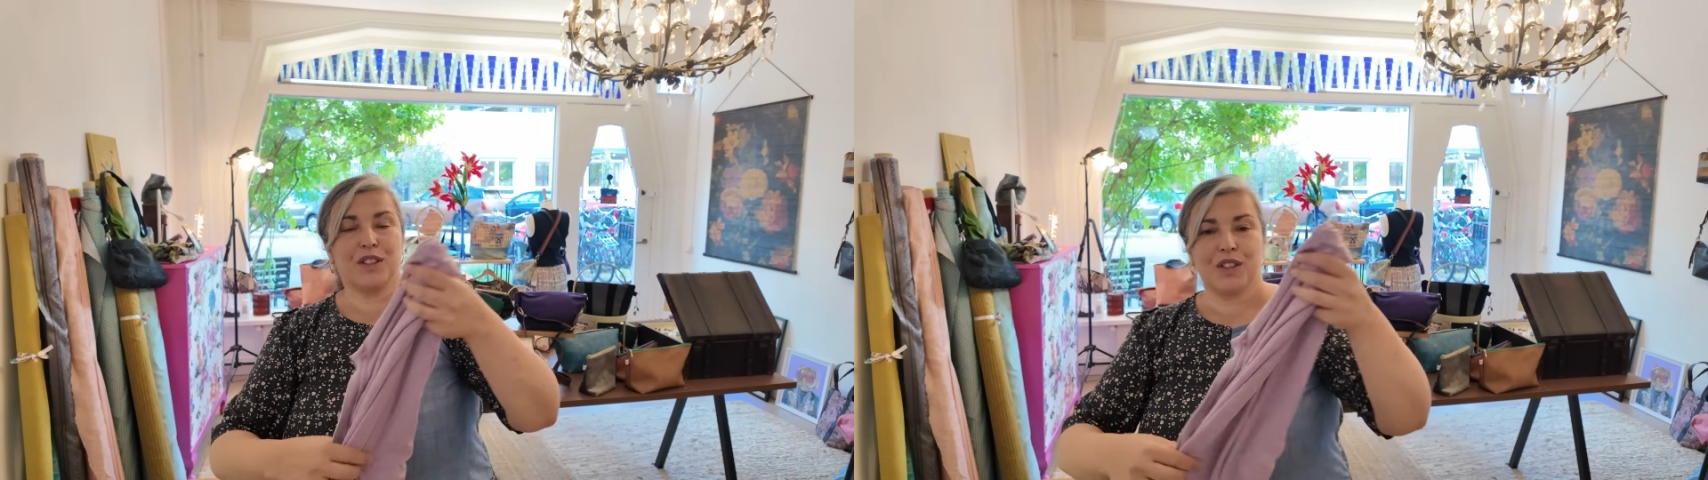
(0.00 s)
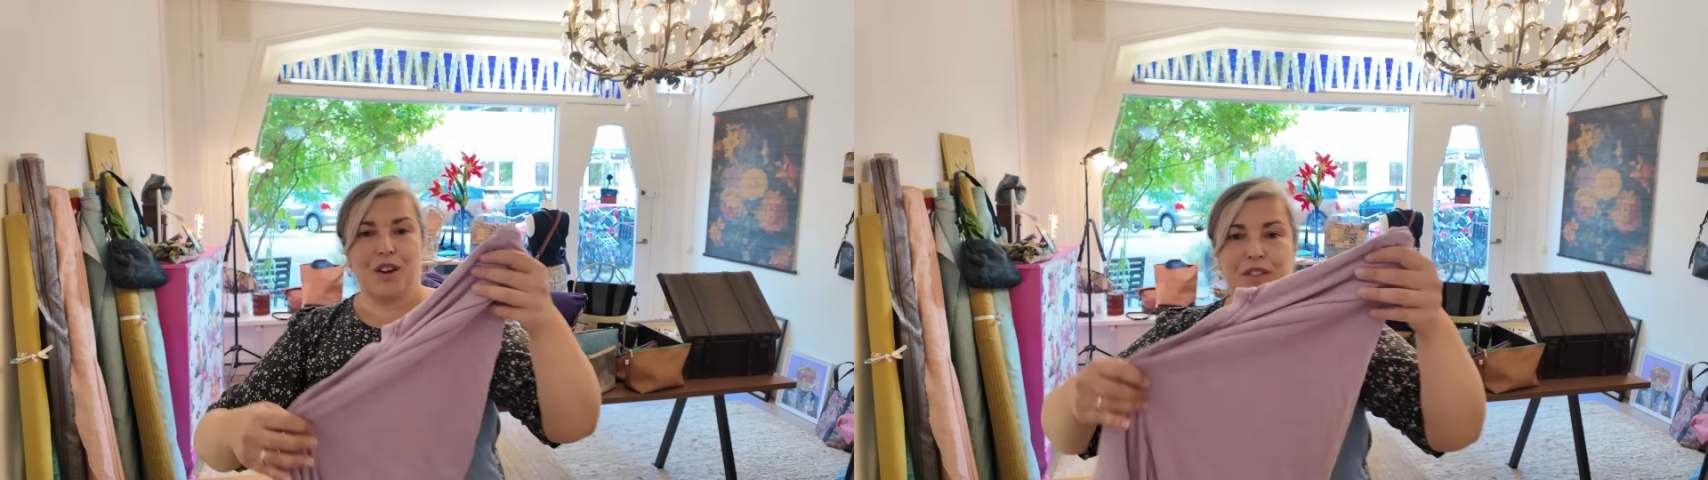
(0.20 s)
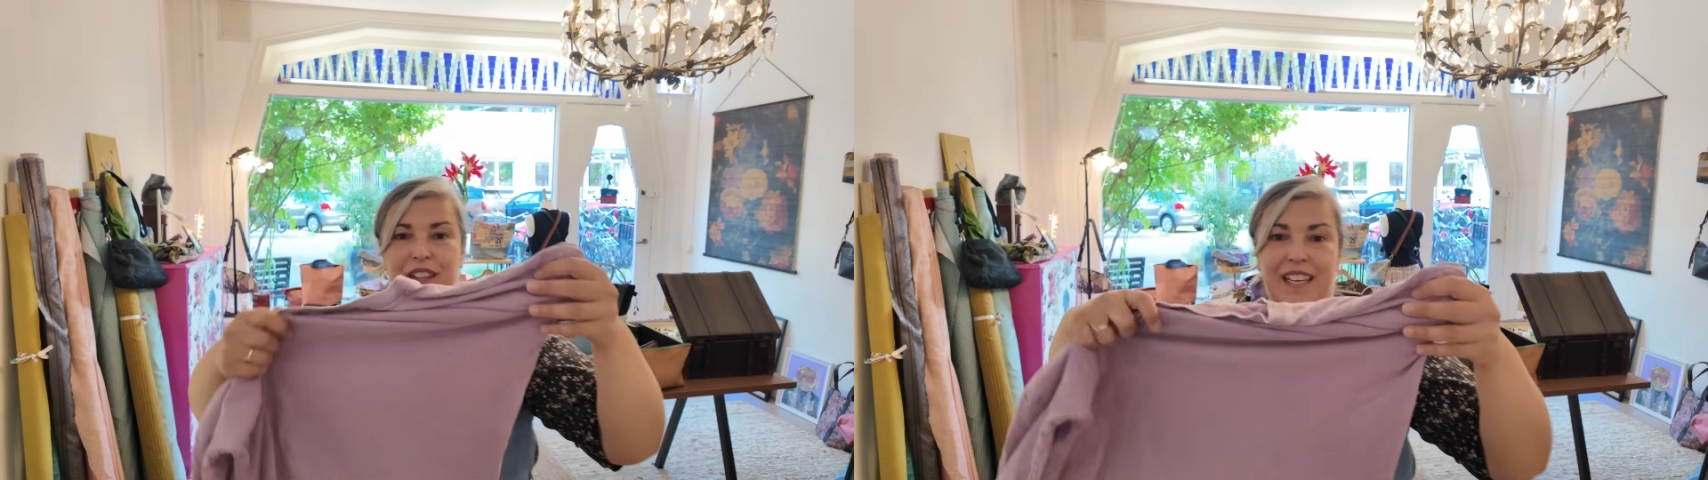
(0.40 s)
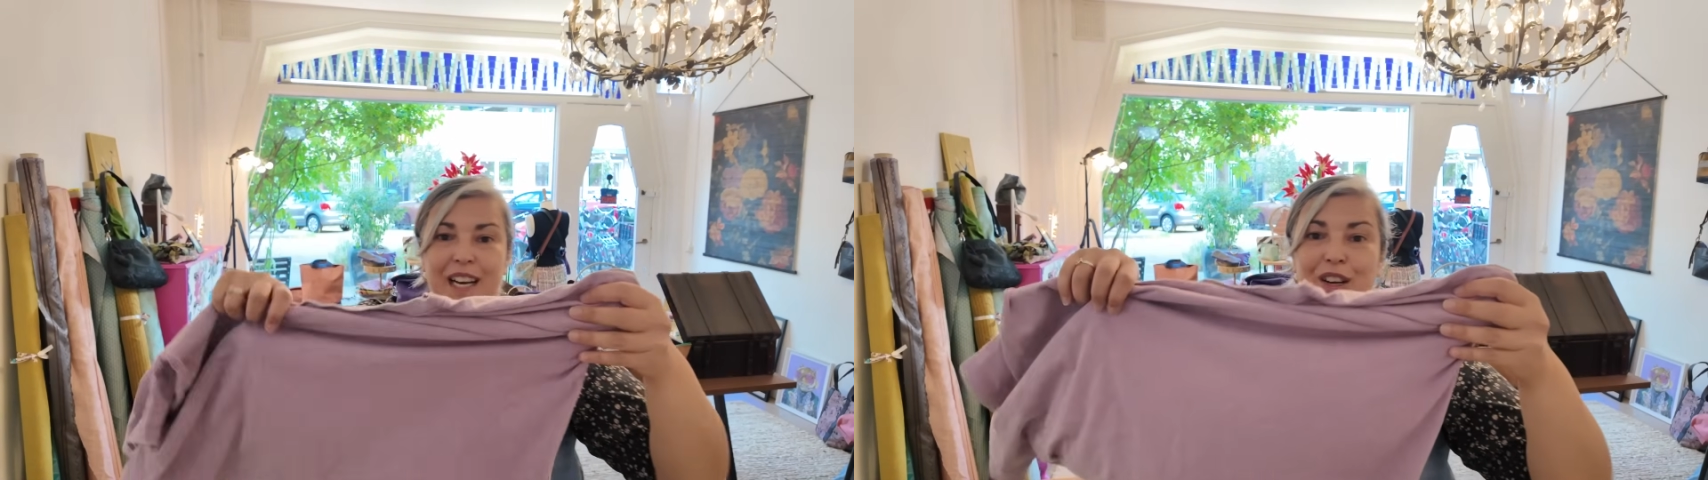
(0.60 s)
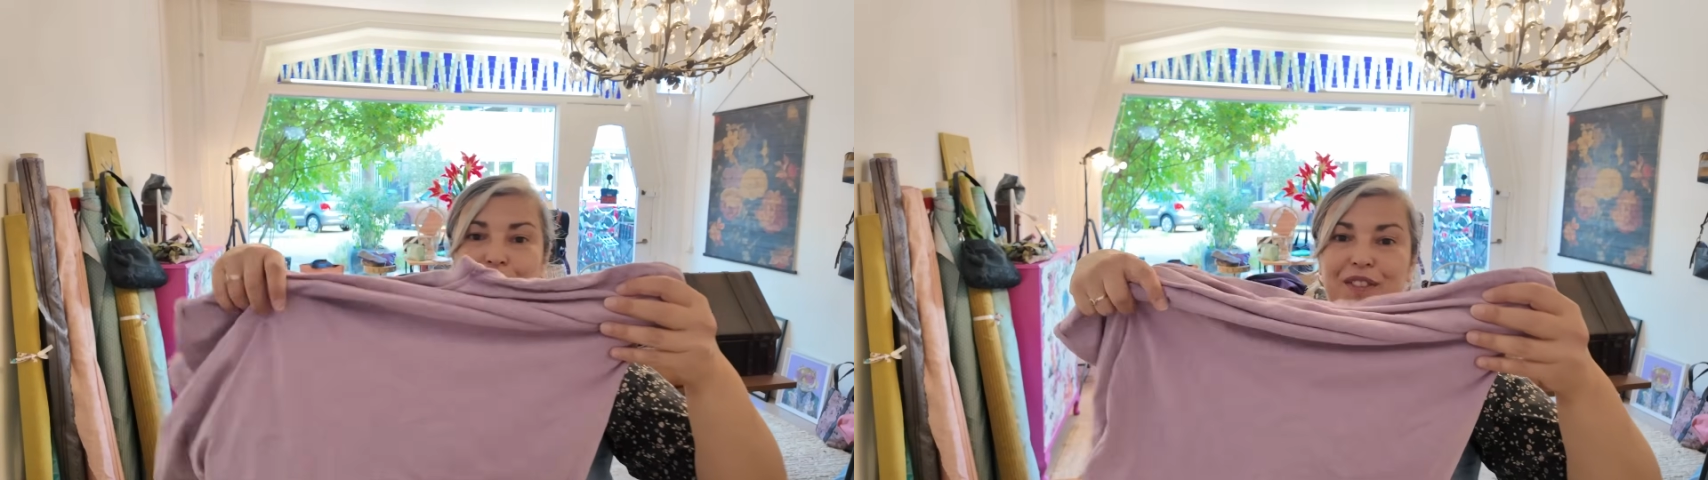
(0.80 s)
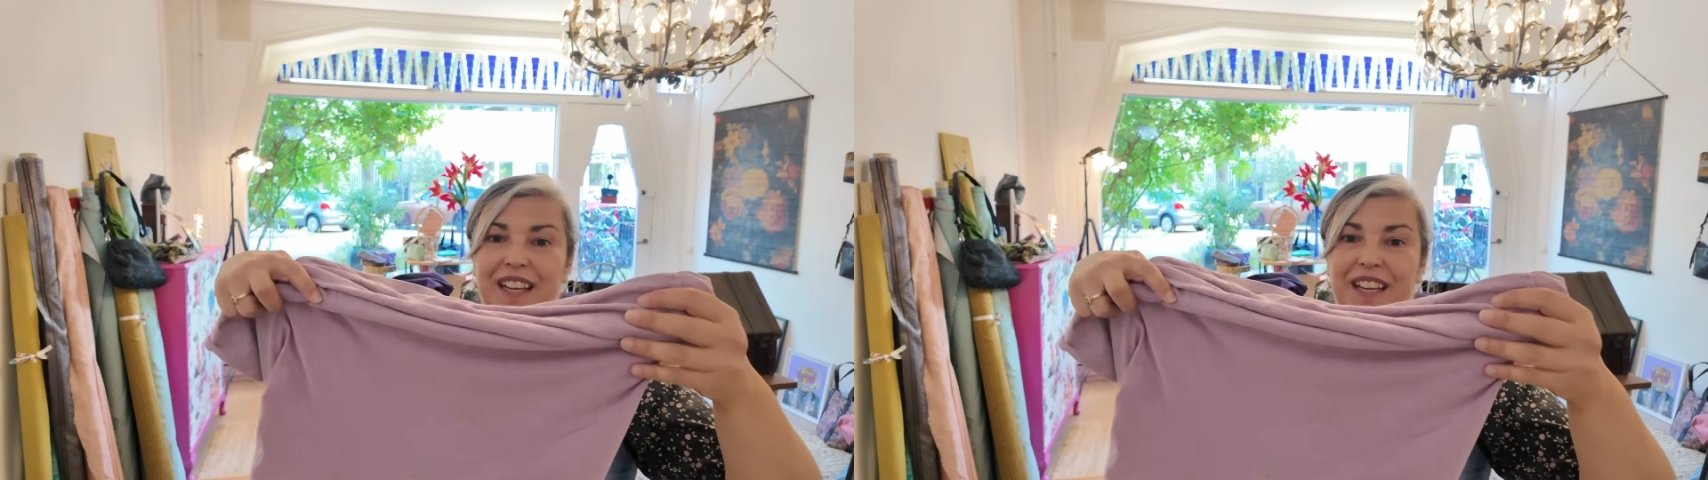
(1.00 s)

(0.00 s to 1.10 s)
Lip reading: soft, and I love